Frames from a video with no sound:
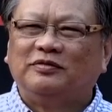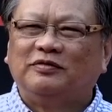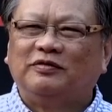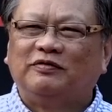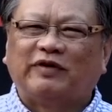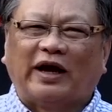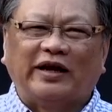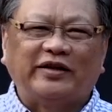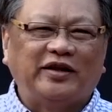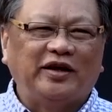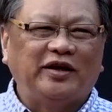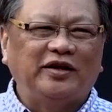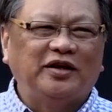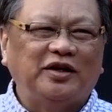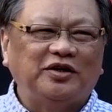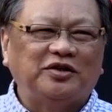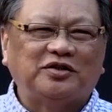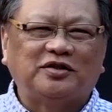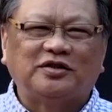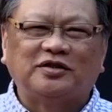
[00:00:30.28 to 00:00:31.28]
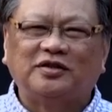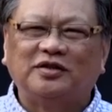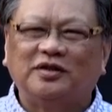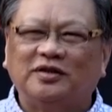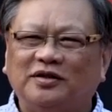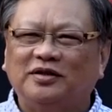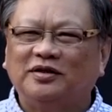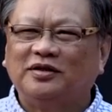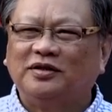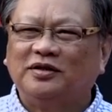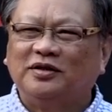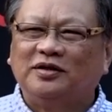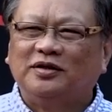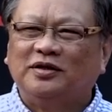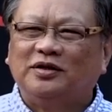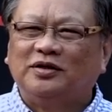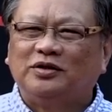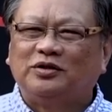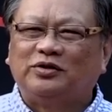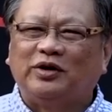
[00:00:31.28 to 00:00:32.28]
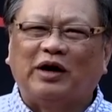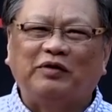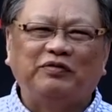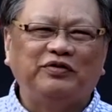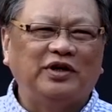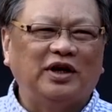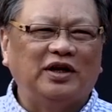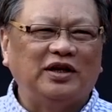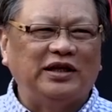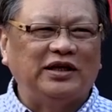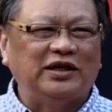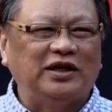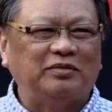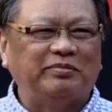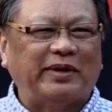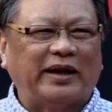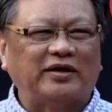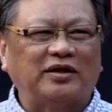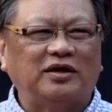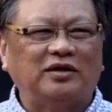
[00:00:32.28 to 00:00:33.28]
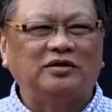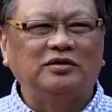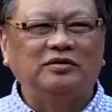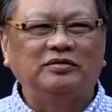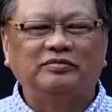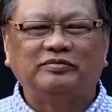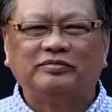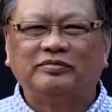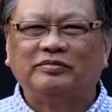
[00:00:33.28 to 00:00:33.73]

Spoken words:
fighting this 12-year legal battle,